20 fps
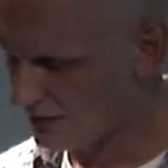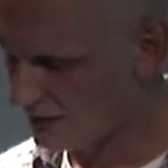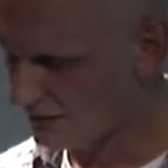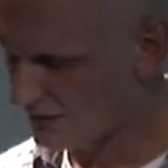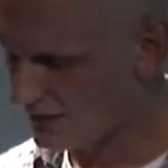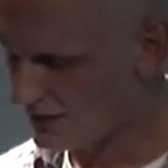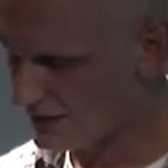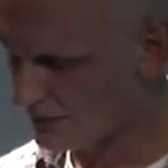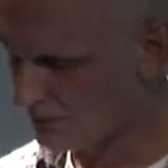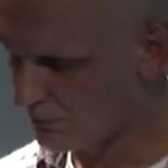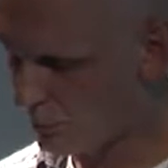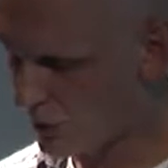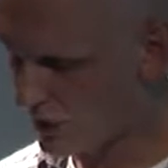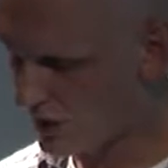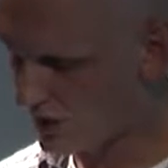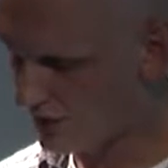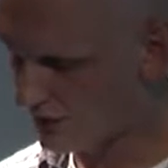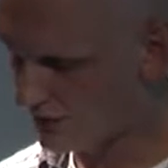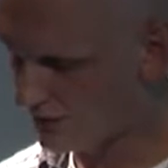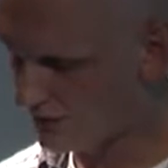this
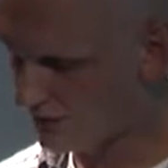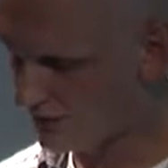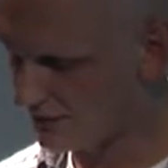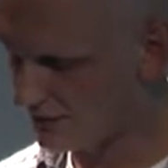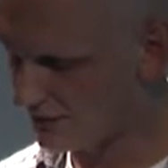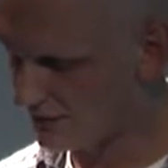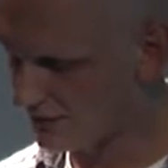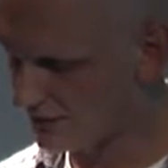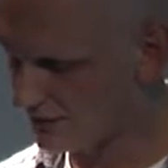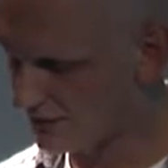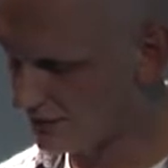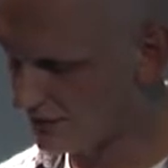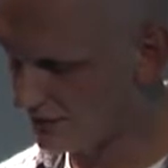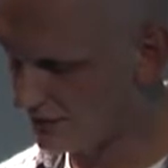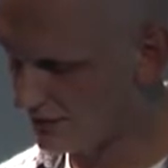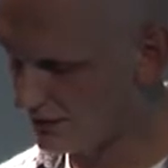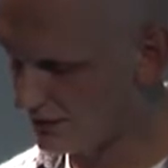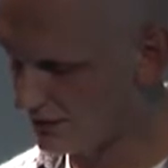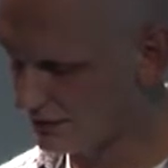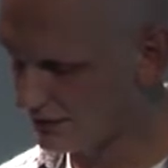part
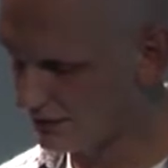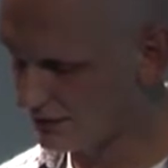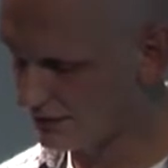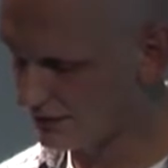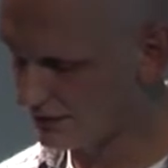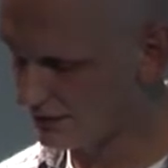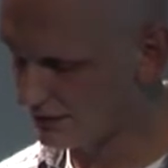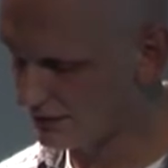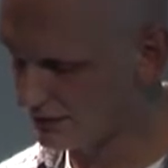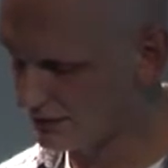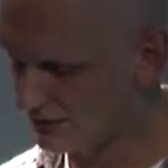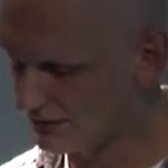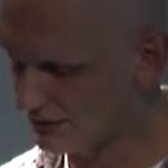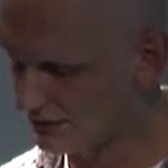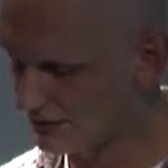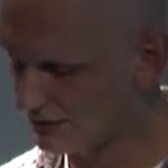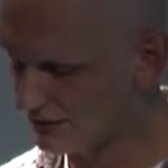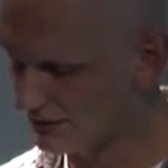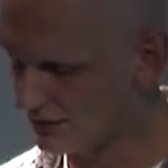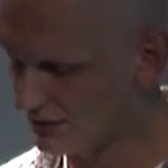is,
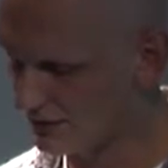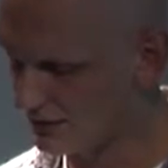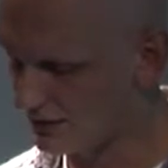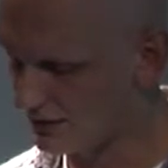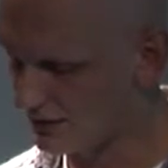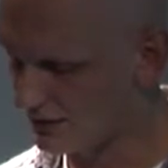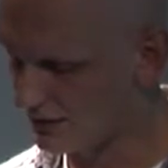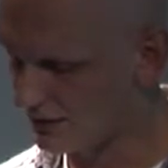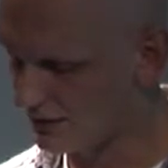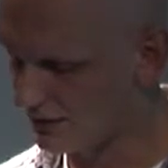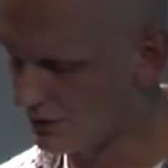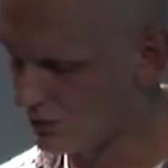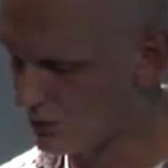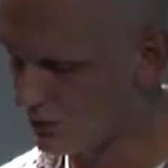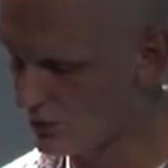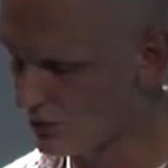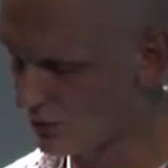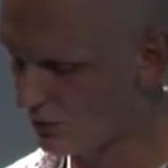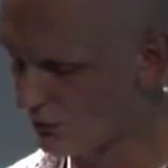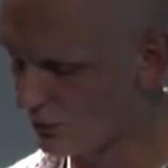is uh,
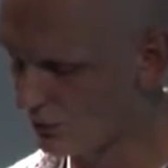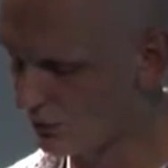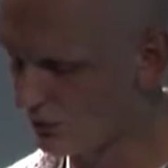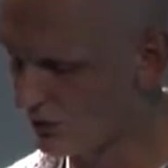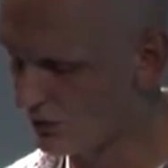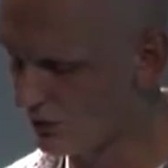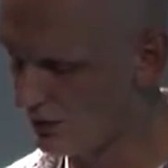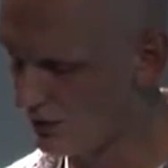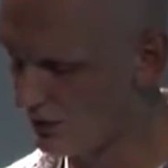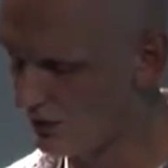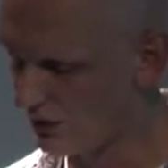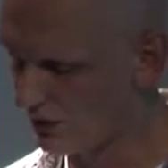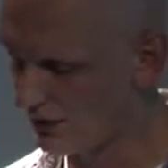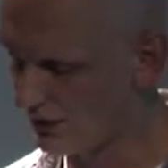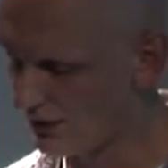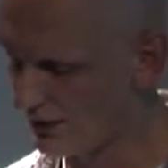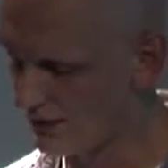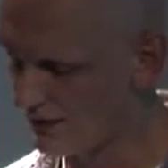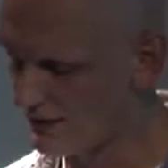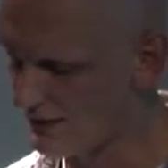used for the
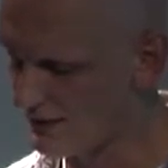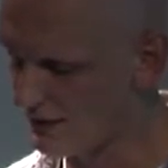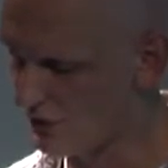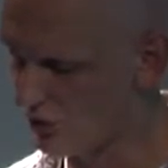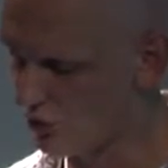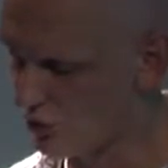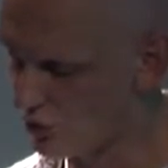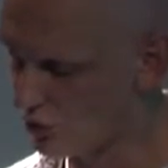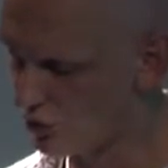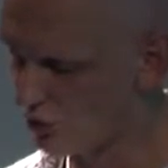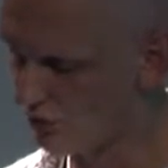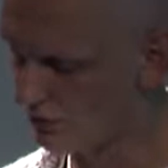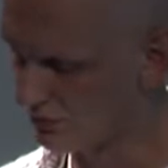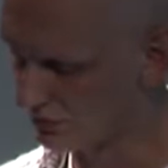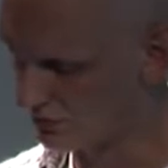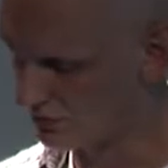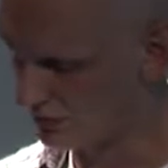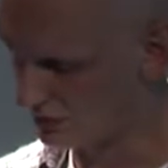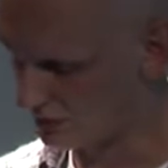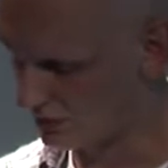
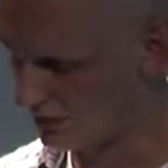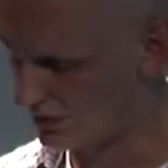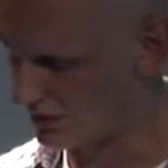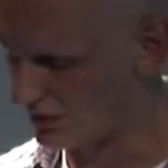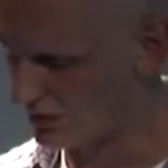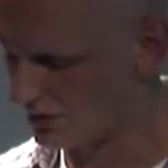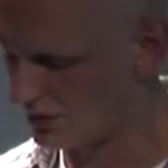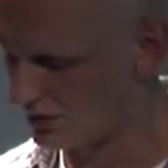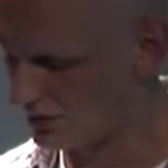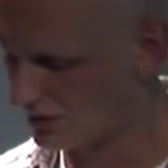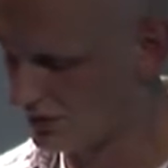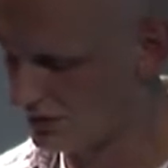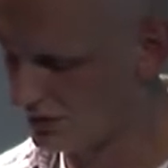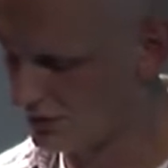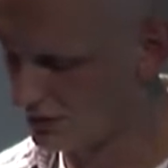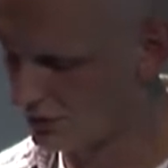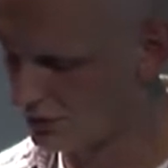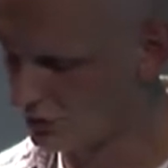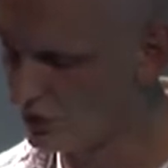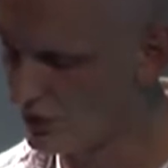execution uh,
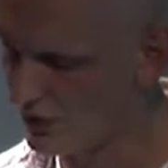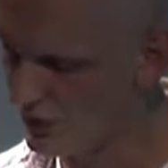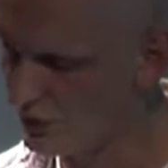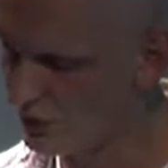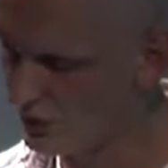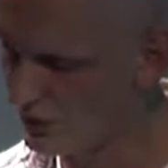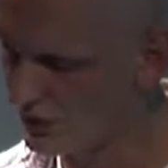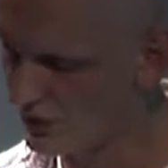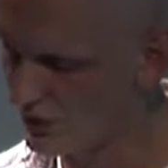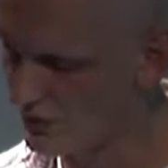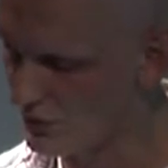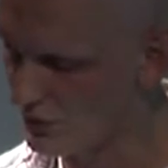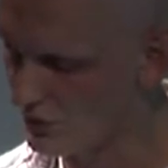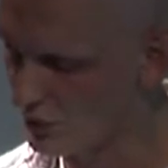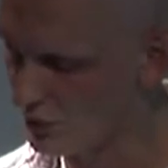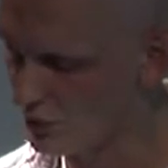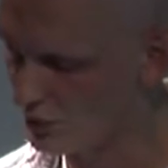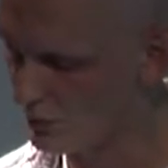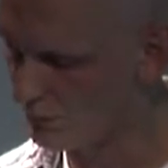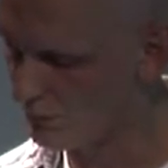to take over the
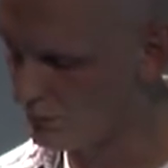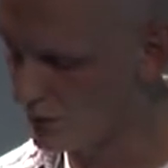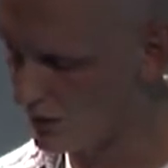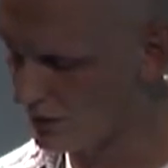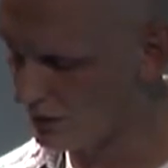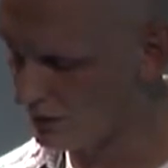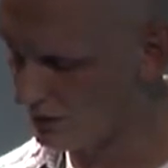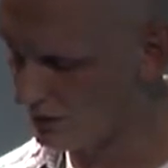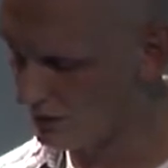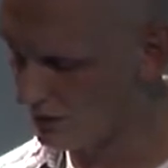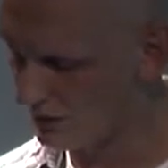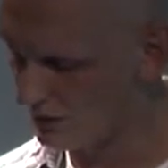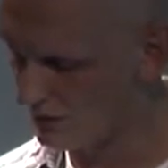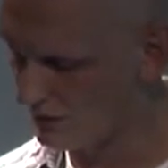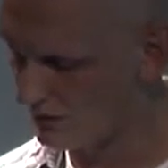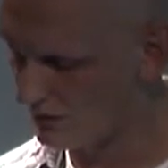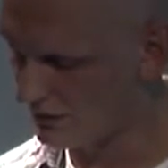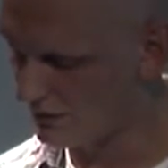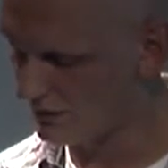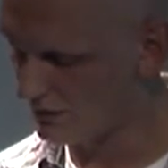execution part,
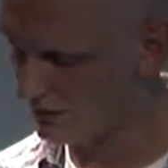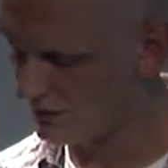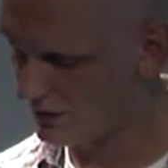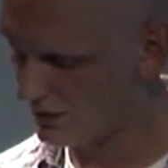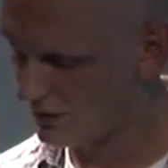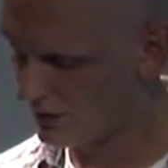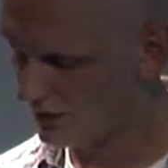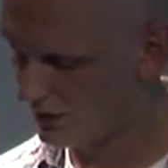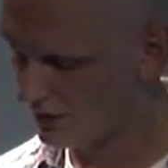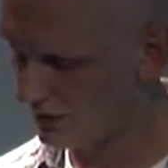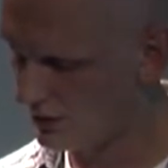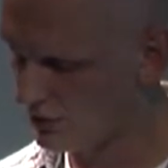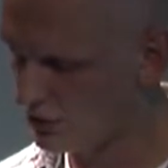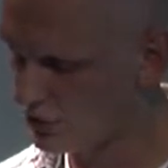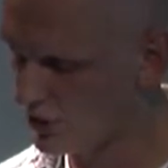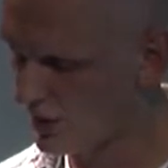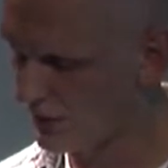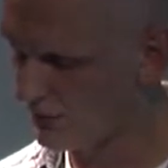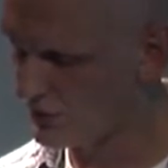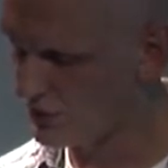it's, it
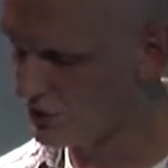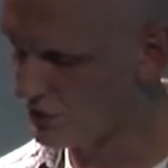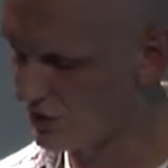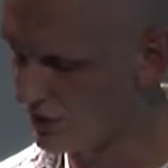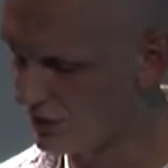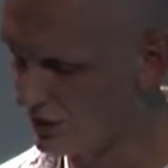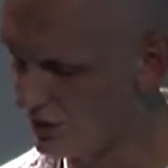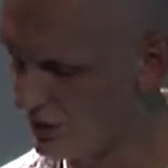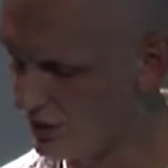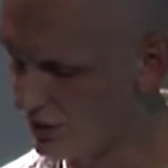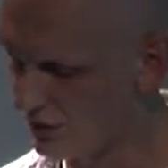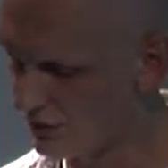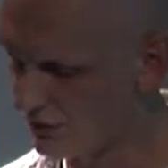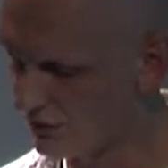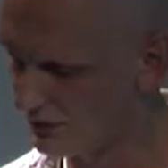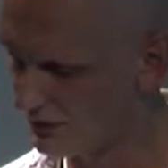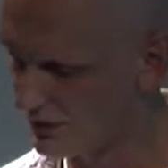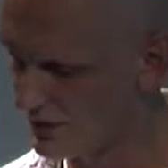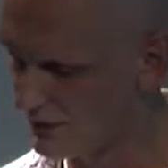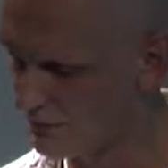jumps here,
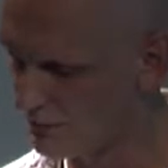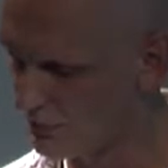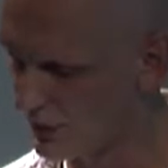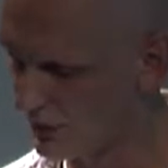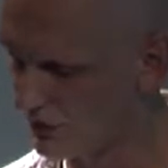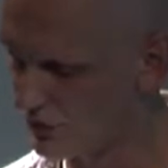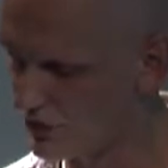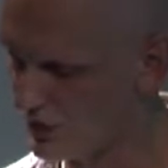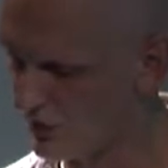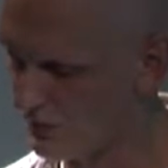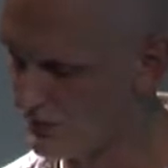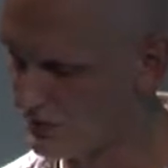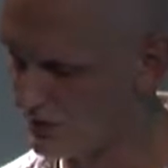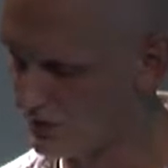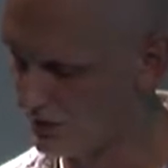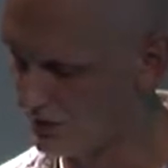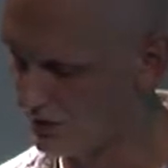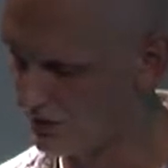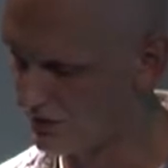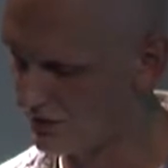this part jumps
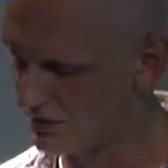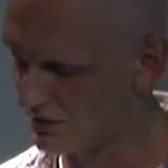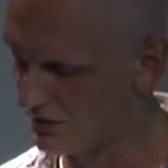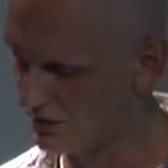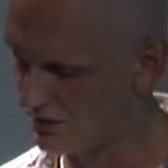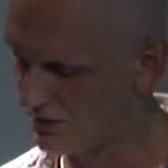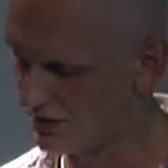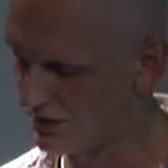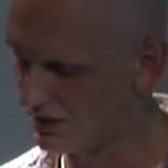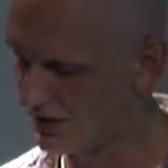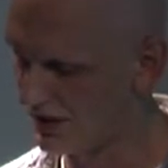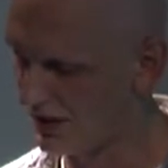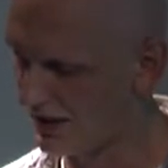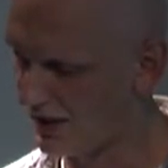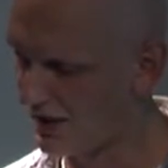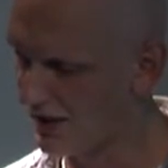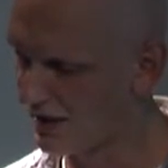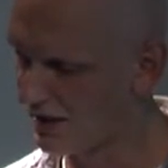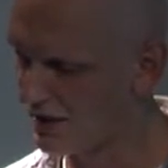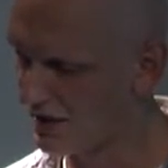here.
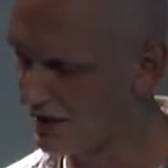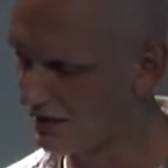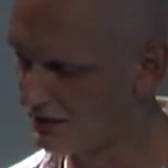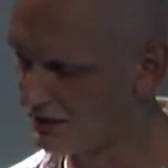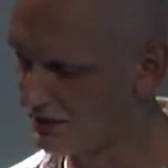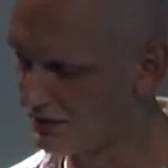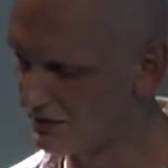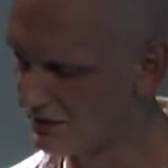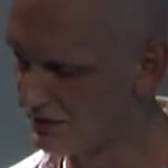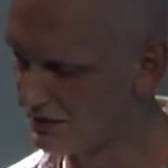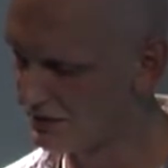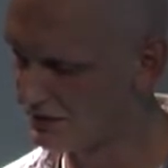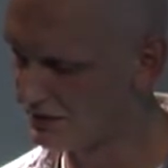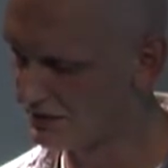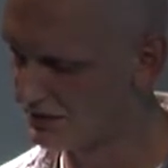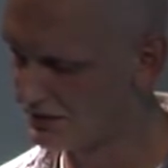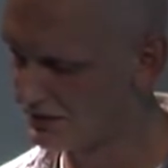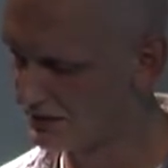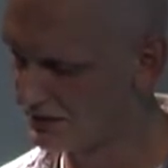Egg hunter